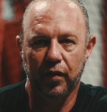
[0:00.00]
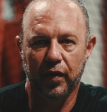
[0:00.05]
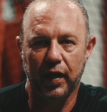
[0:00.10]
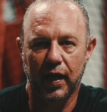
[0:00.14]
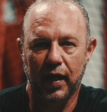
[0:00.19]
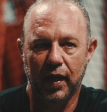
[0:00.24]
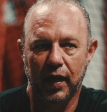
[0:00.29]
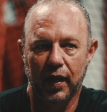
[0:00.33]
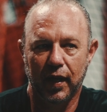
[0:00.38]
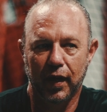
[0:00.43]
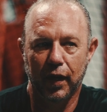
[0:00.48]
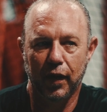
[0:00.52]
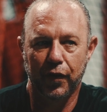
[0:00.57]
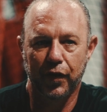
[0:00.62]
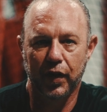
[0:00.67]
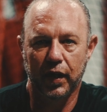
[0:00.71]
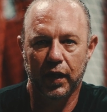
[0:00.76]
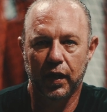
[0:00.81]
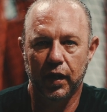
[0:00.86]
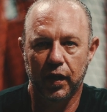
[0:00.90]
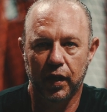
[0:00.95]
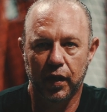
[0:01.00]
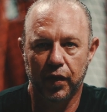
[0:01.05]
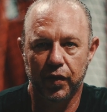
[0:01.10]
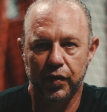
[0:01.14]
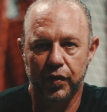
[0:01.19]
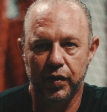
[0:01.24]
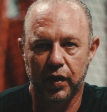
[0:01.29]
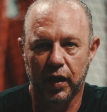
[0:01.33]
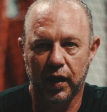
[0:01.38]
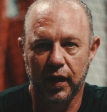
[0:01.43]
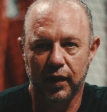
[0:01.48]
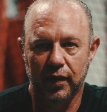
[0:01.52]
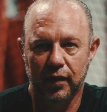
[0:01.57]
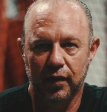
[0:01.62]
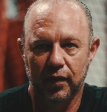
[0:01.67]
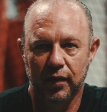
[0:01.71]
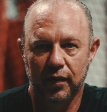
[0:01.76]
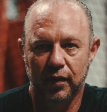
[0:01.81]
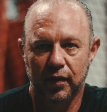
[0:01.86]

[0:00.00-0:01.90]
that and then get another strike.